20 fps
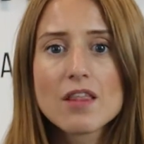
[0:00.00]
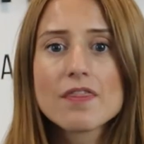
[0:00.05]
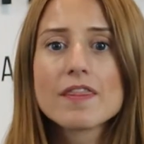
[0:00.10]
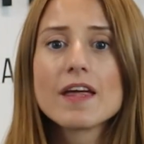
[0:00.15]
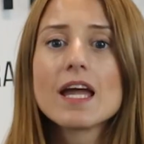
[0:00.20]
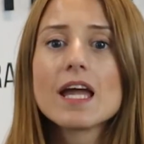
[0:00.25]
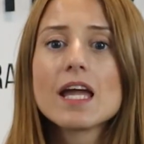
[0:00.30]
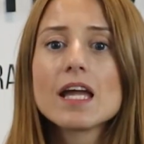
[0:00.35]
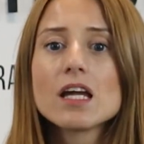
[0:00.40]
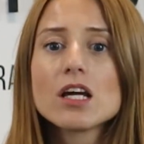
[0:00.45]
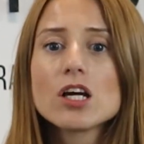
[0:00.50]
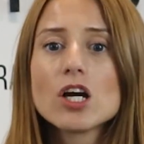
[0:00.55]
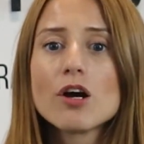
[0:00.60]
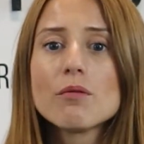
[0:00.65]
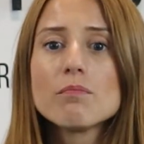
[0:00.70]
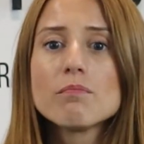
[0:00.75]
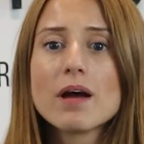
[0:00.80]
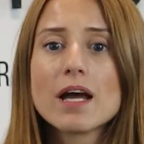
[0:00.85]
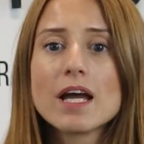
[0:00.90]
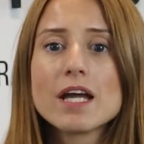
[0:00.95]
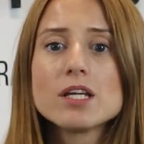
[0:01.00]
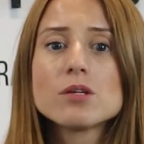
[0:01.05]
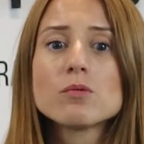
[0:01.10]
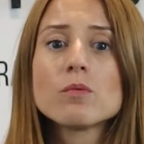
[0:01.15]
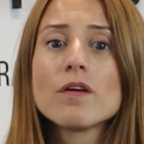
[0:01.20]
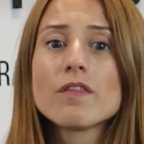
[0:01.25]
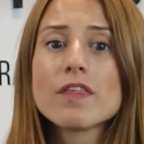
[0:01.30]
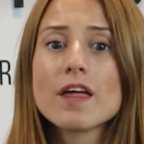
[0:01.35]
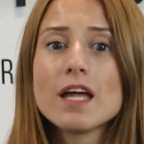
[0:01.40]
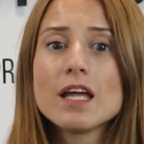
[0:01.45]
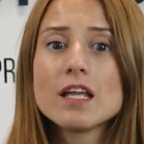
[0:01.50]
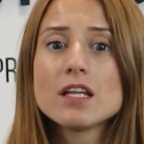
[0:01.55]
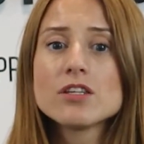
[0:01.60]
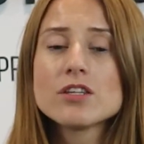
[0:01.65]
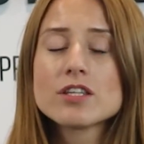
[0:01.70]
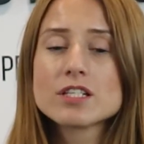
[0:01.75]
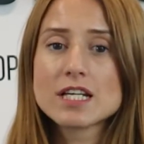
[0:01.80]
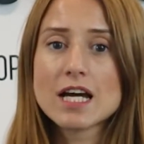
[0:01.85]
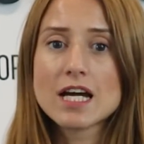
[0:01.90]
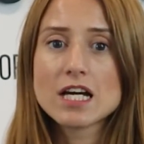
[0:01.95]
The income made
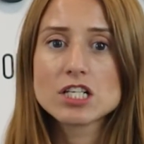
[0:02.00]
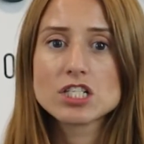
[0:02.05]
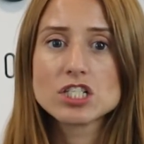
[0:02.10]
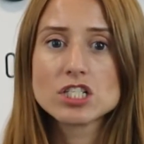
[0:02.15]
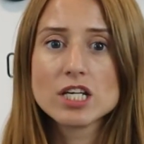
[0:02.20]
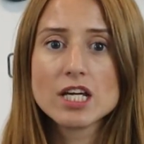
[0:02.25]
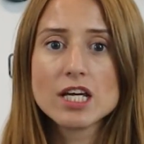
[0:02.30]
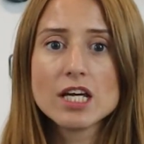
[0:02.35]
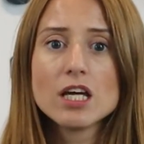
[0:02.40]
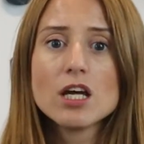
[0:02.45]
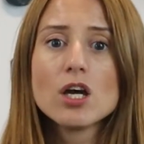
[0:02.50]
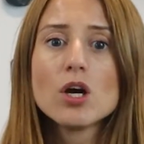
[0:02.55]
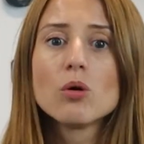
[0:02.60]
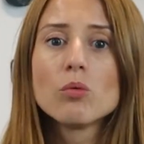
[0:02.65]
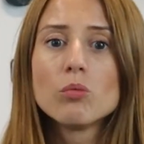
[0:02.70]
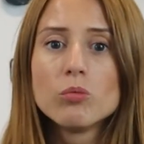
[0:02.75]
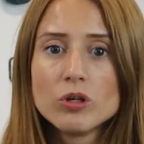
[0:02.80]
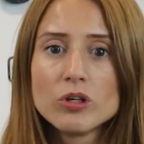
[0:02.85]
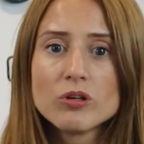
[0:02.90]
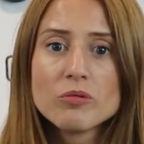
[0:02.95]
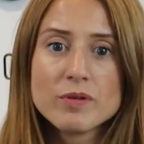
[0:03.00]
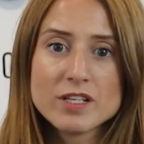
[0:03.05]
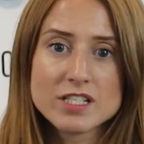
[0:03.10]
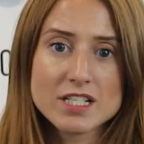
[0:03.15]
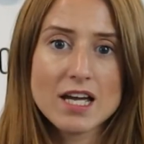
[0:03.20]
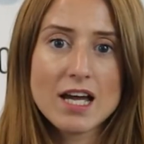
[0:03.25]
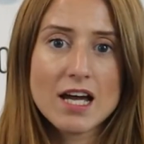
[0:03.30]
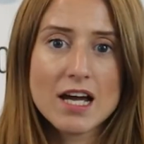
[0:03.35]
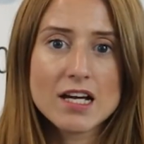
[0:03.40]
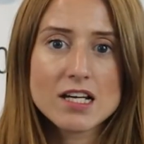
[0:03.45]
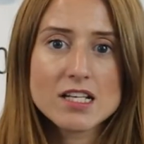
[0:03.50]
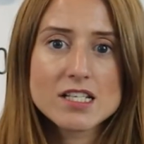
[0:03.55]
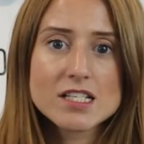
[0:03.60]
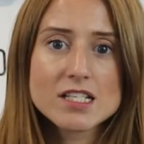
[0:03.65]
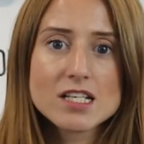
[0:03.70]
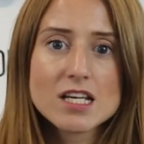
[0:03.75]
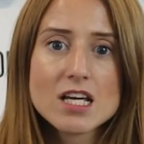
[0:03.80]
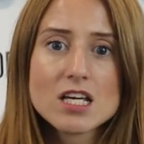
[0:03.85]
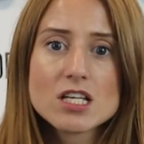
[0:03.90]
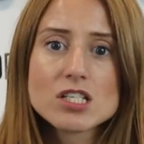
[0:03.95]
within the tax year will be
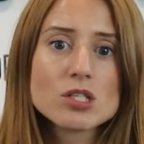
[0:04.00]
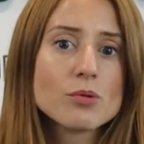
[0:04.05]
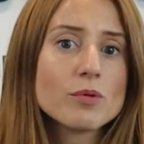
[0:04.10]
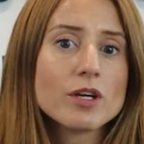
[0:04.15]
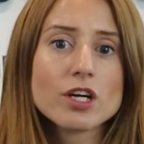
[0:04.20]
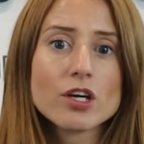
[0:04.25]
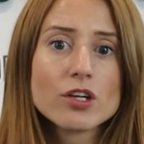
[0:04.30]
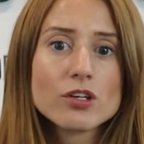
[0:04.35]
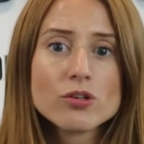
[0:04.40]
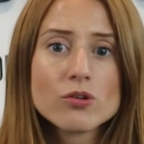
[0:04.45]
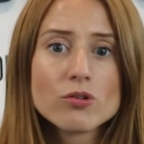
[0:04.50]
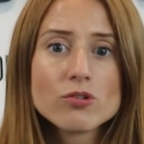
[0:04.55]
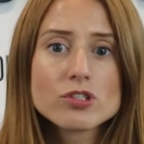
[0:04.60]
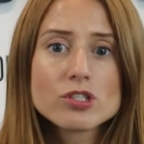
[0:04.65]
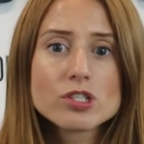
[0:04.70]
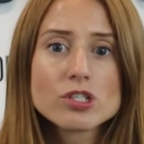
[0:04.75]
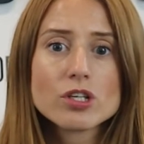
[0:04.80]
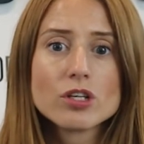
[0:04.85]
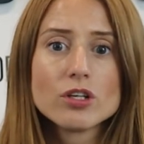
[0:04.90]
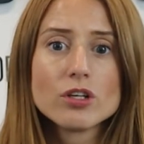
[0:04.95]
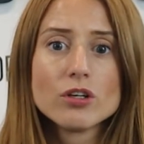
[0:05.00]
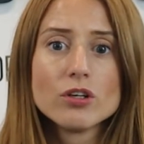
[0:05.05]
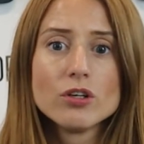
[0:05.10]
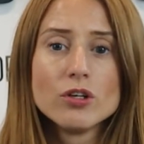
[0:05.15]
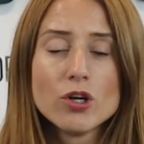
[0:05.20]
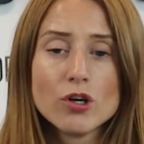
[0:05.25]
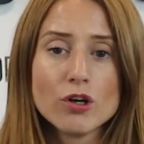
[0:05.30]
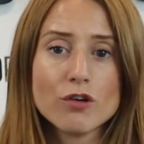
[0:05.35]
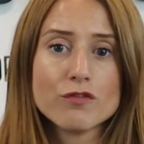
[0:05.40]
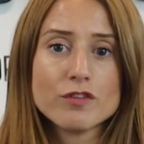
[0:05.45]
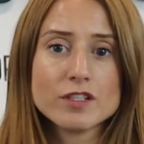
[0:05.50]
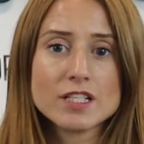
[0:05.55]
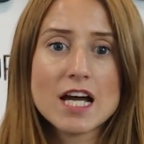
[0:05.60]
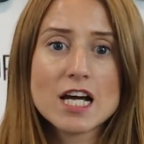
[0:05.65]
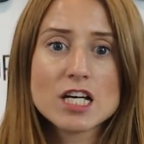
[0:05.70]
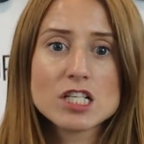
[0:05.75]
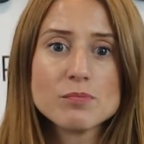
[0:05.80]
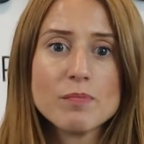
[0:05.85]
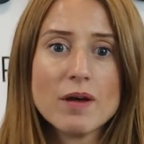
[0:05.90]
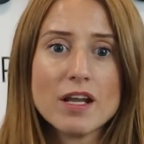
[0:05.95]
taxed, so it cannot look for
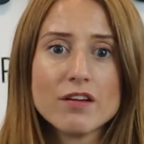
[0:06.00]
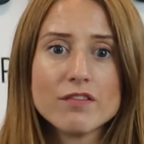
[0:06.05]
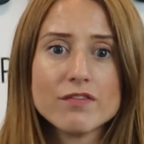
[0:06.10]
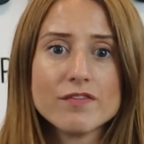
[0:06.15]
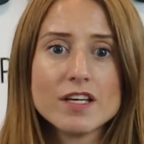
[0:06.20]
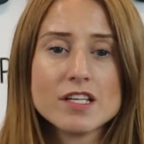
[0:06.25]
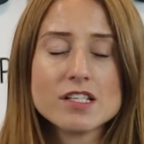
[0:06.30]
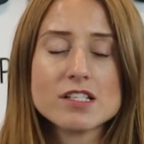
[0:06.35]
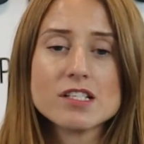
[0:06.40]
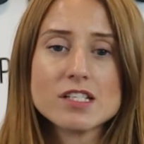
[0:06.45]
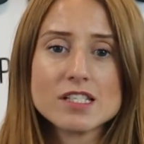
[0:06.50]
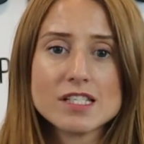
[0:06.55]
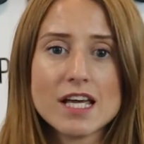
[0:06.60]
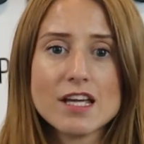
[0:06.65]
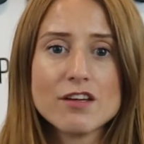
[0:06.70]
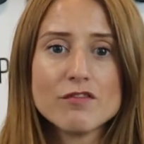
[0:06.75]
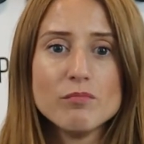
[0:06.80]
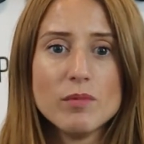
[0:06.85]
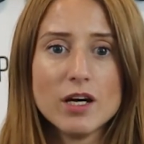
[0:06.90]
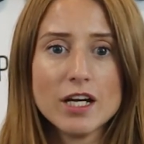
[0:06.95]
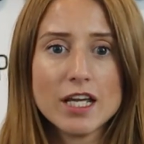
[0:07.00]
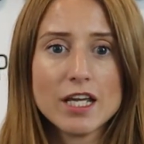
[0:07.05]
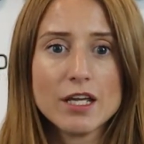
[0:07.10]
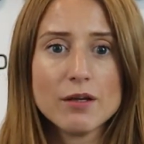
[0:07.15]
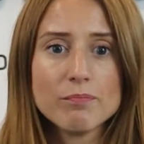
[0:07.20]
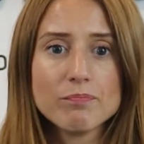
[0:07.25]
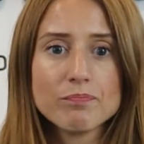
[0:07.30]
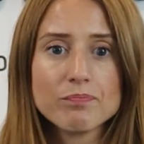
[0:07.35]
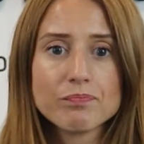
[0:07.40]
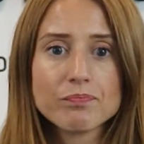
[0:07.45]
tax benefits to save money.